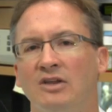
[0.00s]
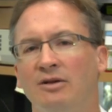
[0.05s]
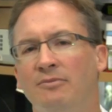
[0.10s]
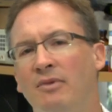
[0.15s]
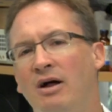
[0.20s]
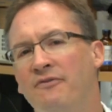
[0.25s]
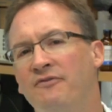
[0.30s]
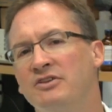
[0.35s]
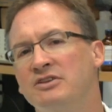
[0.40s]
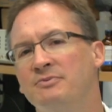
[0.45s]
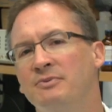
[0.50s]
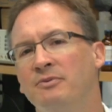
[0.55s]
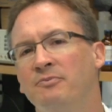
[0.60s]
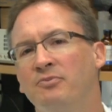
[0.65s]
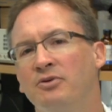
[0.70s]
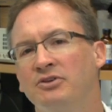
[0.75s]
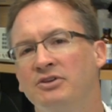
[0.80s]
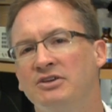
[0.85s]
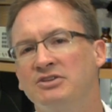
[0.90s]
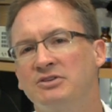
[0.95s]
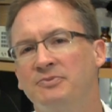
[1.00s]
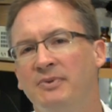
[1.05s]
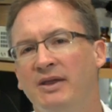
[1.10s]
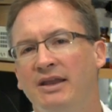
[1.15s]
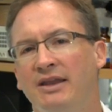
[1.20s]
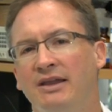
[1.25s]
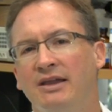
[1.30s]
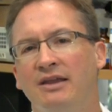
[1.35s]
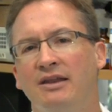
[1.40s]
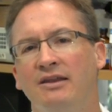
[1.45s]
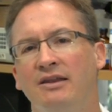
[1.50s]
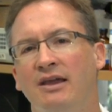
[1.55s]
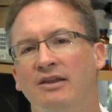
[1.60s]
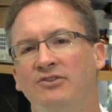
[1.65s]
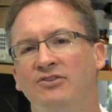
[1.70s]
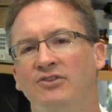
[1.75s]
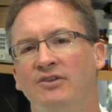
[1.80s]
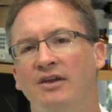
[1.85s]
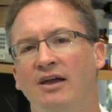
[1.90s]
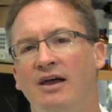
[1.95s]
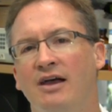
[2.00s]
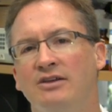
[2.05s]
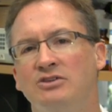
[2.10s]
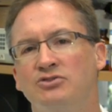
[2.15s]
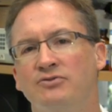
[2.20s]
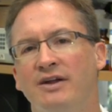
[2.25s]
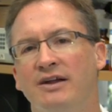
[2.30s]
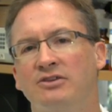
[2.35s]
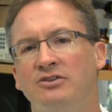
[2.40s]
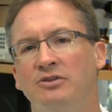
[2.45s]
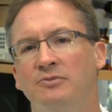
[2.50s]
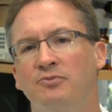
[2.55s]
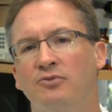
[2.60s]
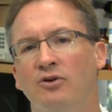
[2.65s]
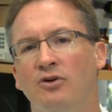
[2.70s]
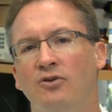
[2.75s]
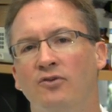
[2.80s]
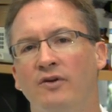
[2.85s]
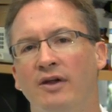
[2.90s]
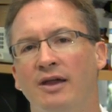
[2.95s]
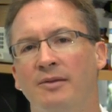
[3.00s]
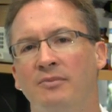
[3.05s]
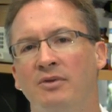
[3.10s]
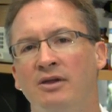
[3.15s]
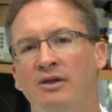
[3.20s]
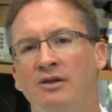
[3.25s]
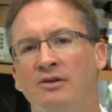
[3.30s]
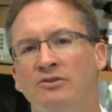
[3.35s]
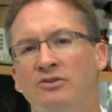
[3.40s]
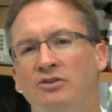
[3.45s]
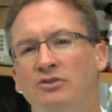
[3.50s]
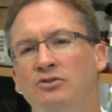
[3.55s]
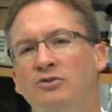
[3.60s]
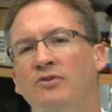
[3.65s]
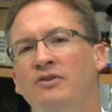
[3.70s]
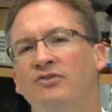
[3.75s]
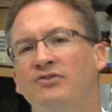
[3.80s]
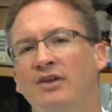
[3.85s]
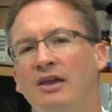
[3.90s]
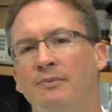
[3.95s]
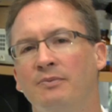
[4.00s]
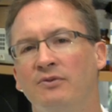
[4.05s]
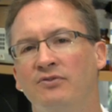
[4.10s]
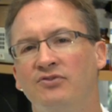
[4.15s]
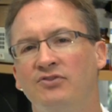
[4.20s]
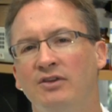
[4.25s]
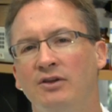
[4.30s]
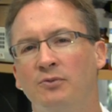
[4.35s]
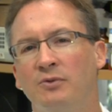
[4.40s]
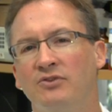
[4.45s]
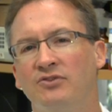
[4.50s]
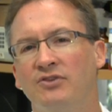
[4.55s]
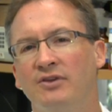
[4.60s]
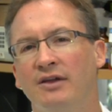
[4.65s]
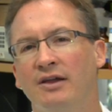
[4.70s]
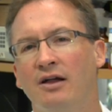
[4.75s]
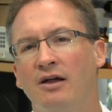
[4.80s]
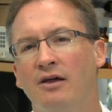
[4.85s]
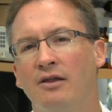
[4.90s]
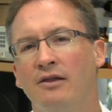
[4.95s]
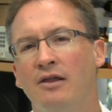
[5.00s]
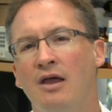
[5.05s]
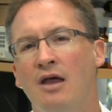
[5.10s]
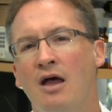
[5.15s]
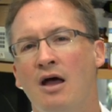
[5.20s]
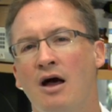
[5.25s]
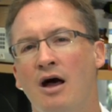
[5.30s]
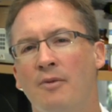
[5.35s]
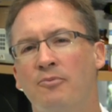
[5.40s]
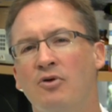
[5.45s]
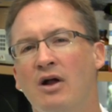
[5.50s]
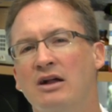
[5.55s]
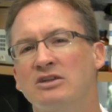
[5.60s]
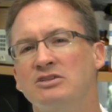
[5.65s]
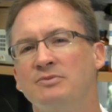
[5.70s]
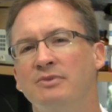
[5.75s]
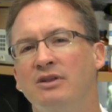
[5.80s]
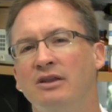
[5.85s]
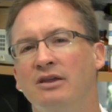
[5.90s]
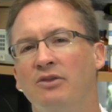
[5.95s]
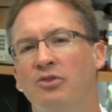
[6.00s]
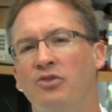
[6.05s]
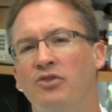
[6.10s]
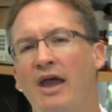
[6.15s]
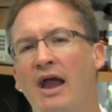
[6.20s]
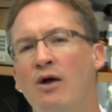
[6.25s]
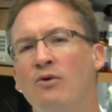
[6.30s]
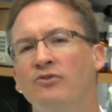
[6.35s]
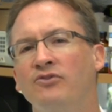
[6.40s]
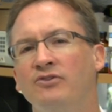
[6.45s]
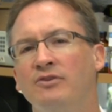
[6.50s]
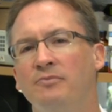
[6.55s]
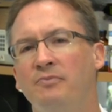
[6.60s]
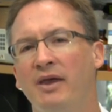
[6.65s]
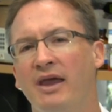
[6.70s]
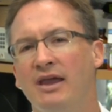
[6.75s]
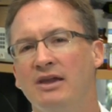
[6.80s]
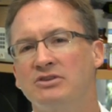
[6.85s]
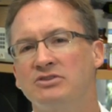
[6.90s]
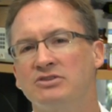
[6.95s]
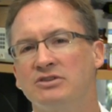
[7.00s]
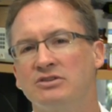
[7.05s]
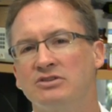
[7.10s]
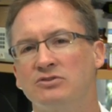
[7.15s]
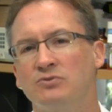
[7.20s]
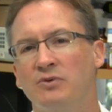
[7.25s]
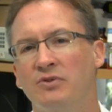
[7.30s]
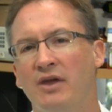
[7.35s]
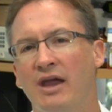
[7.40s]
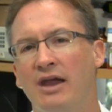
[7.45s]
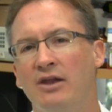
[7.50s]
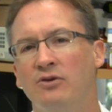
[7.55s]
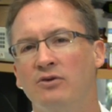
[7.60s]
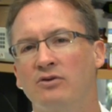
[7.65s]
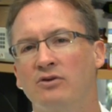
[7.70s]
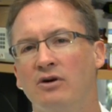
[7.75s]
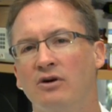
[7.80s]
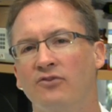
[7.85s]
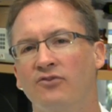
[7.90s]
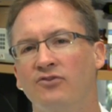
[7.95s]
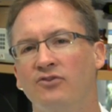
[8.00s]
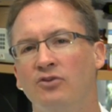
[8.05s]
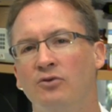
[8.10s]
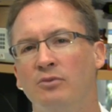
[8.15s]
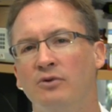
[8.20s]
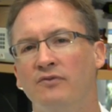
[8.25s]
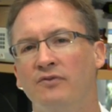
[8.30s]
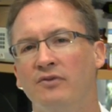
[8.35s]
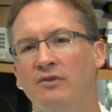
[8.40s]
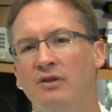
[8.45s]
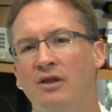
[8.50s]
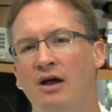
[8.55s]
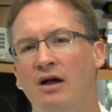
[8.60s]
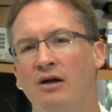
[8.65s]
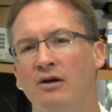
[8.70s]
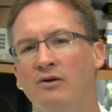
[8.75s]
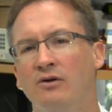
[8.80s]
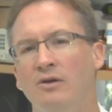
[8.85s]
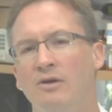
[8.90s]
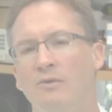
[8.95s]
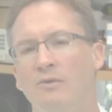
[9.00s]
Moffitt's been participating in an N C I-directed program to do this type of sequencing on approximately one thousand patients with adenocarcinoma of the lung,